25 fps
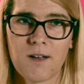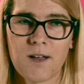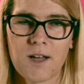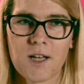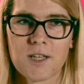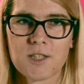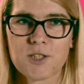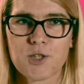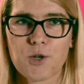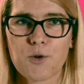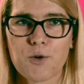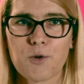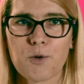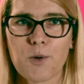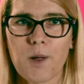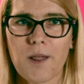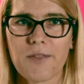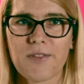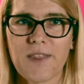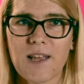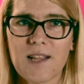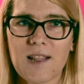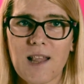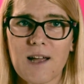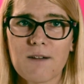So
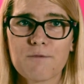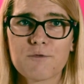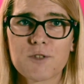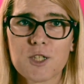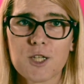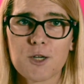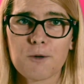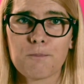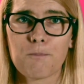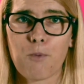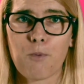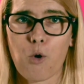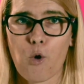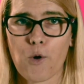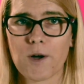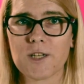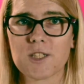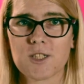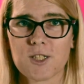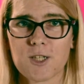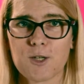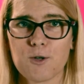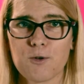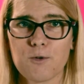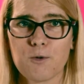they love to point
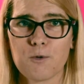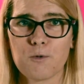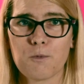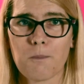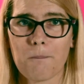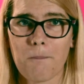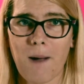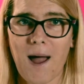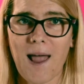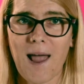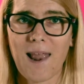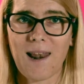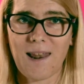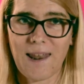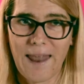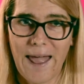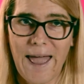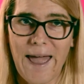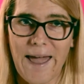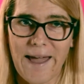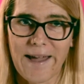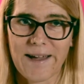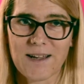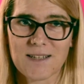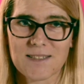to my
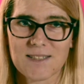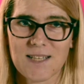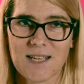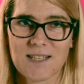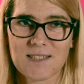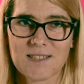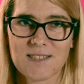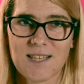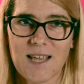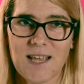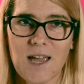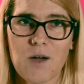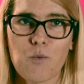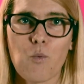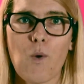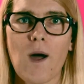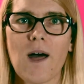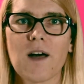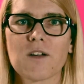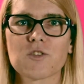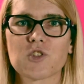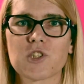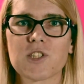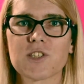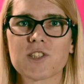legs and say,
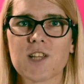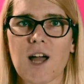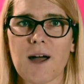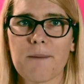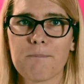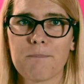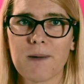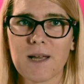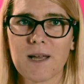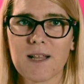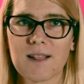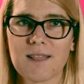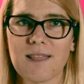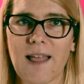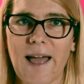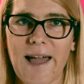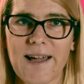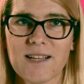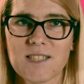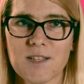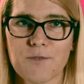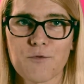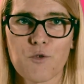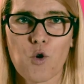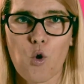well, she's got big
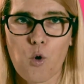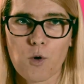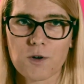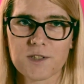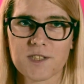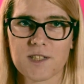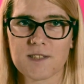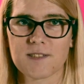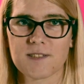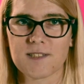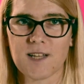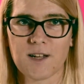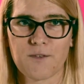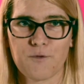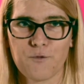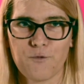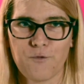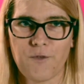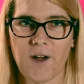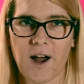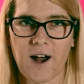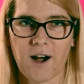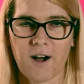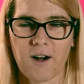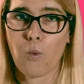legs, of course it's
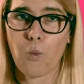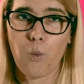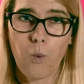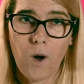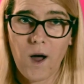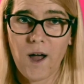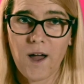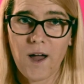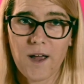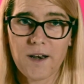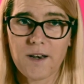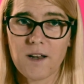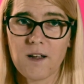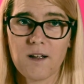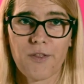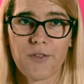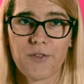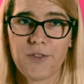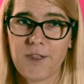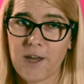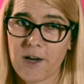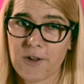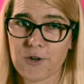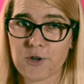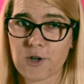unfair. One,
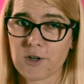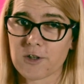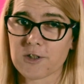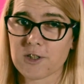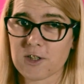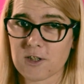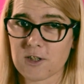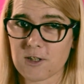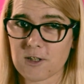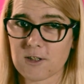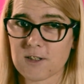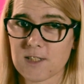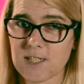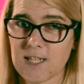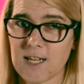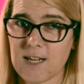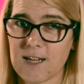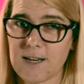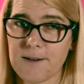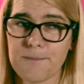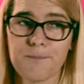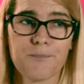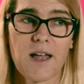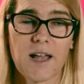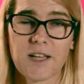the other girl's
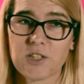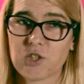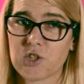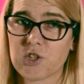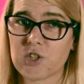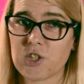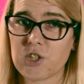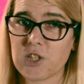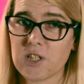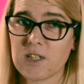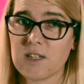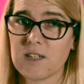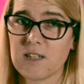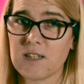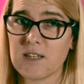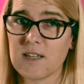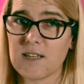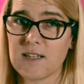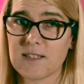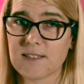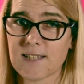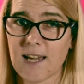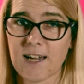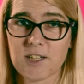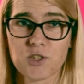13, and she
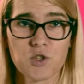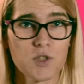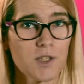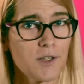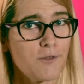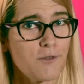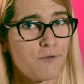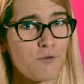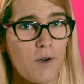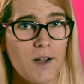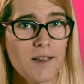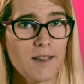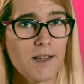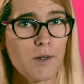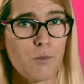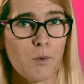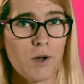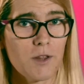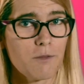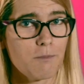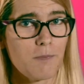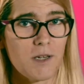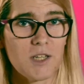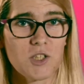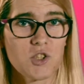is actually friendly
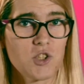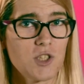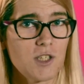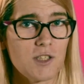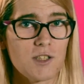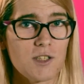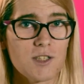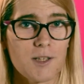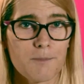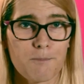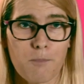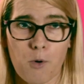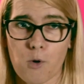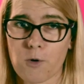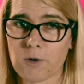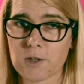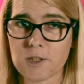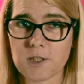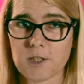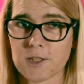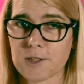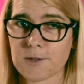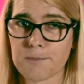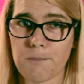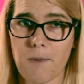with me. She
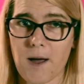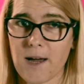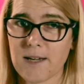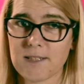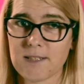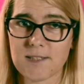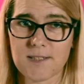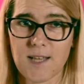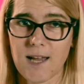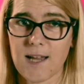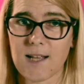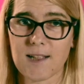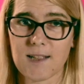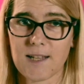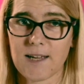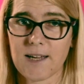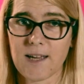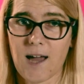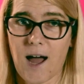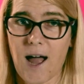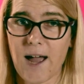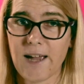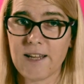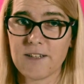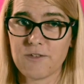supports my cycling.
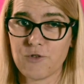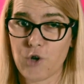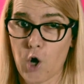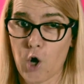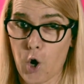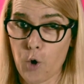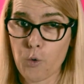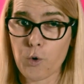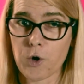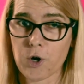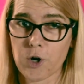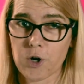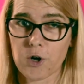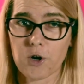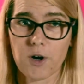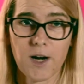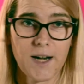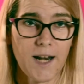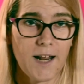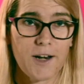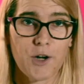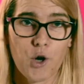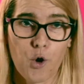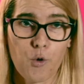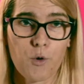I know her and
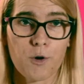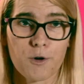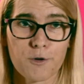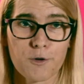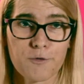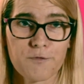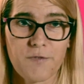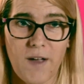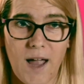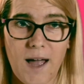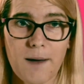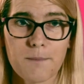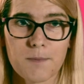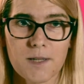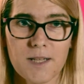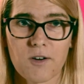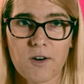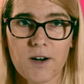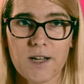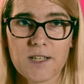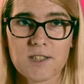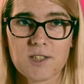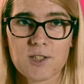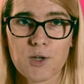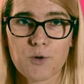I know her family,
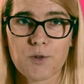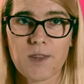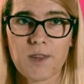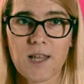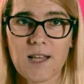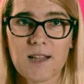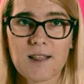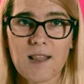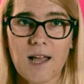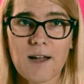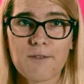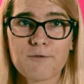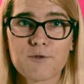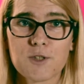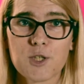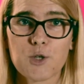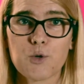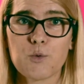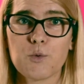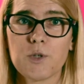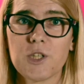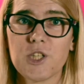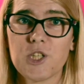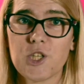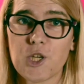right? So they love
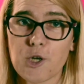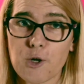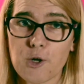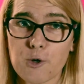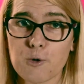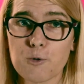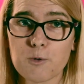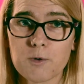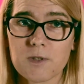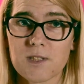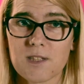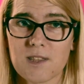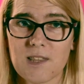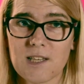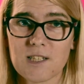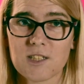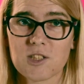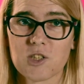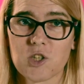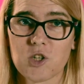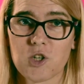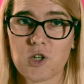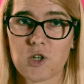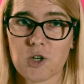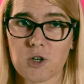to use this
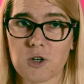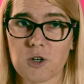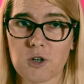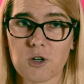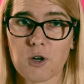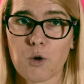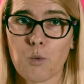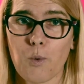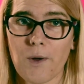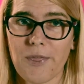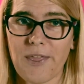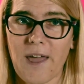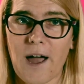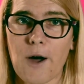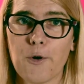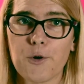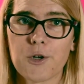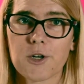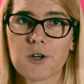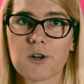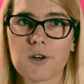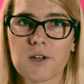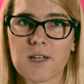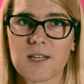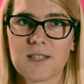girl without
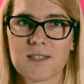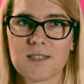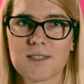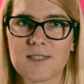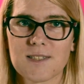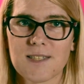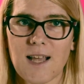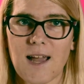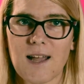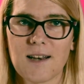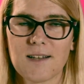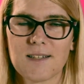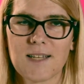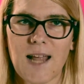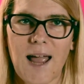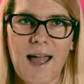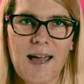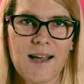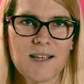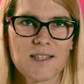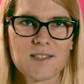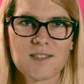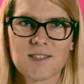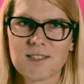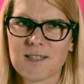her consent
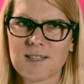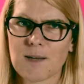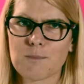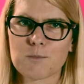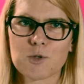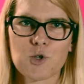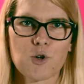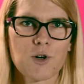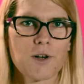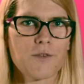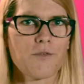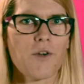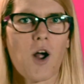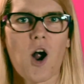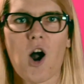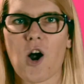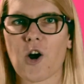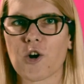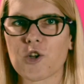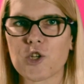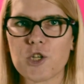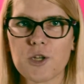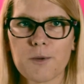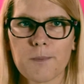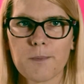as some sort of
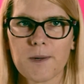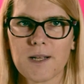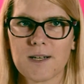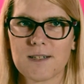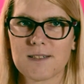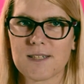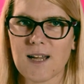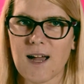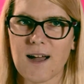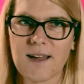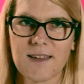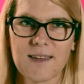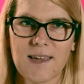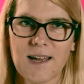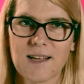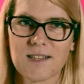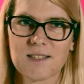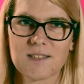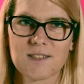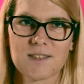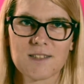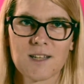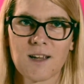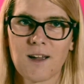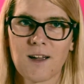argument
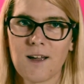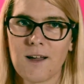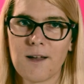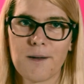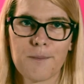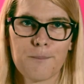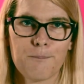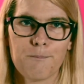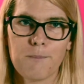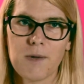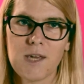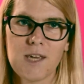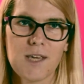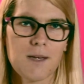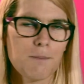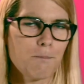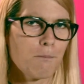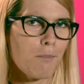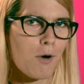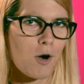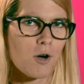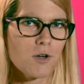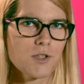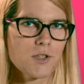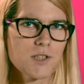against me
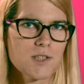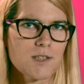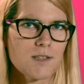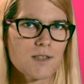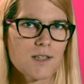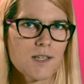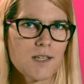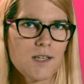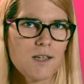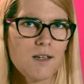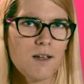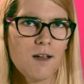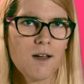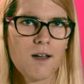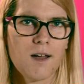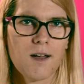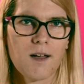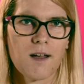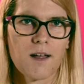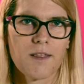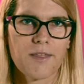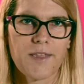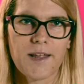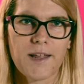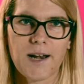personally,
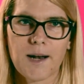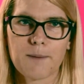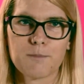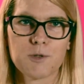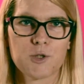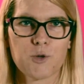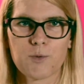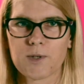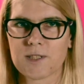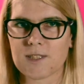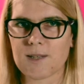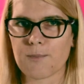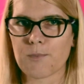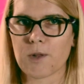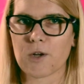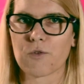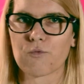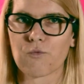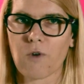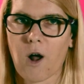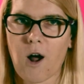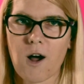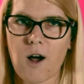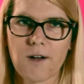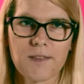that I'm doing something
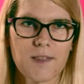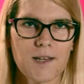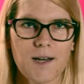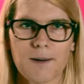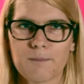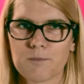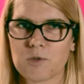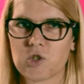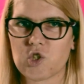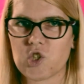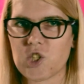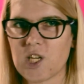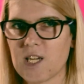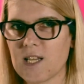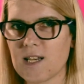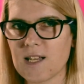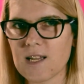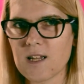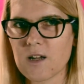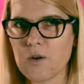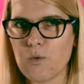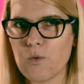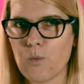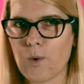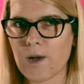wrong, that I'm
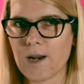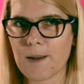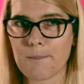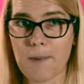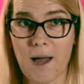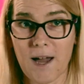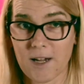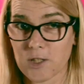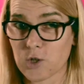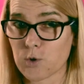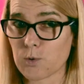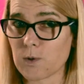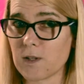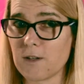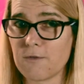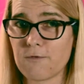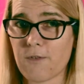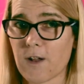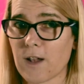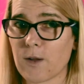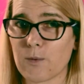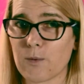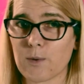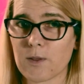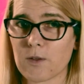cheating when I'm actually
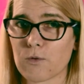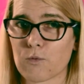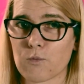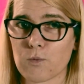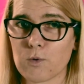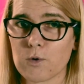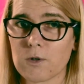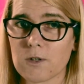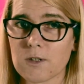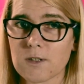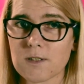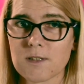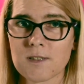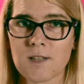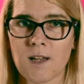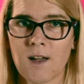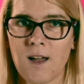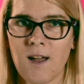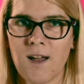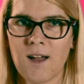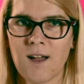following the rules.